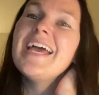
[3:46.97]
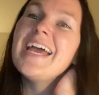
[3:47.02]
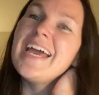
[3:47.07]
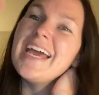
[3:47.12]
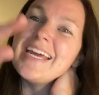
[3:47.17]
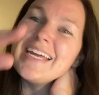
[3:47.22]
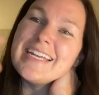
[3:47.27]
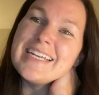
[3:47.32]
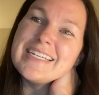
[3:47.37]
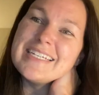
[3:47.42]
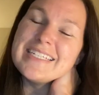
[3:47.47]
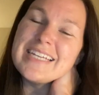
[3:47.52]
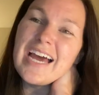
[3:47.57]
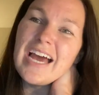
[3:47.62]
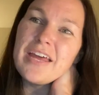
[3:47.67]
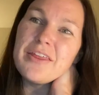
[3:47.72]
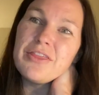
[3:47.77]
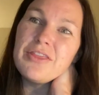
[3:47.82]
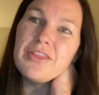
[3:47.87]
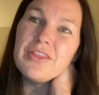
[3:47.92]
And
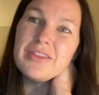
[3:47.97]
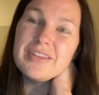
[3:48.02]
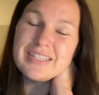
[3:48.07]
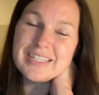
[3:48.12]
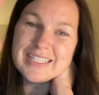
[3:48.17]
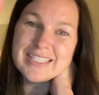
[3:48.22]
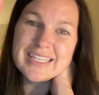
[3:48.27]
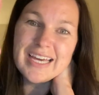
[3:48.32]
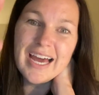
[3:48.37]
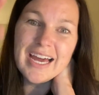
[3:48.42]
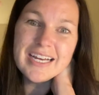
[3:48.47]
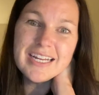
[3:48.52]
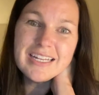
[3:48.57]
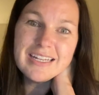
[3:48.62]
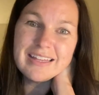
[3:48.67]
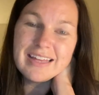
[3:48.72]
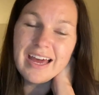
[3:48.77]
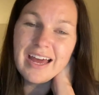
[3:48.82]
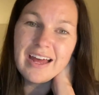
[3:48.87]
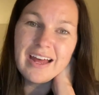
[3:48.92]
I decided
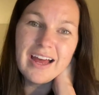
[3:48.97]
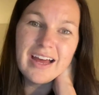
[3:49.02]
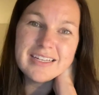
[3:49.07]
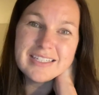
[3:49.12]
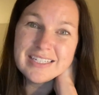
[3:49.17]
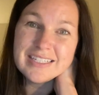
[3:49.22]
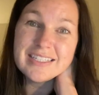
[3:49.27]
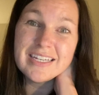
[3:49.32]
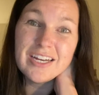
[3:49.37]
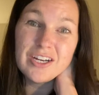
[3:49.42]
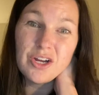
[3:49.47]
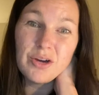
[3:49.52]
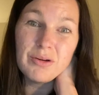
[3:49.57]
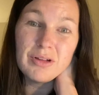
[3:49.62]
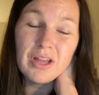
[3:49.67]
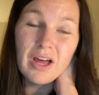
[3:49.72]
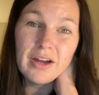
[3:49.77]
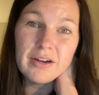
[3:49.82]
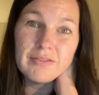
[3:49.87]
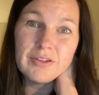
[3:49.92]
that since I know a
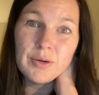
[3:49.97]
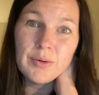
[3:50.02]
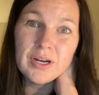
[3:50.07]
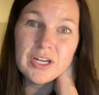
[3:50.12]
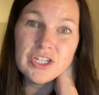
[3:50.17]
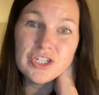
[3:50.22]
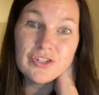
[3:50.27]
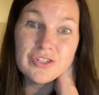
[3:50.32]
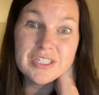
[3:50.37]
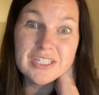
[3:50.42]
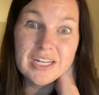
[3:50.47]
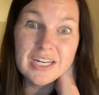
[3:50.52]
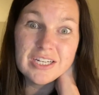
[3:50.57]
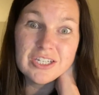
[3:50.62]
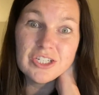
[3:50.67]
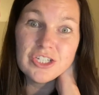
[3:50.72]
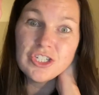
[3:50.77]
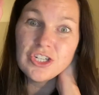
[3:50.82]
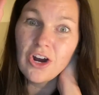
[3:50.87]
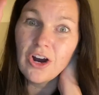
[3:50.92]
lot of you are interested in
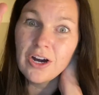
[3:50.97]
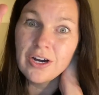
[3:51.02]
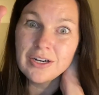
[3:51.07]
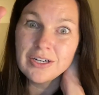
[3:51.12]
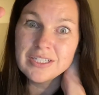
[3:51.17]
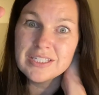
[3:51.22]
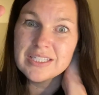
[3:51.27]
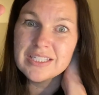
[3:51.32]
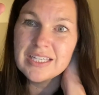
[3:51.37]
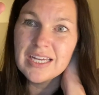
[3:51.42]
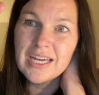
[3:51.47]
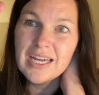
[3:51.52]
sharks,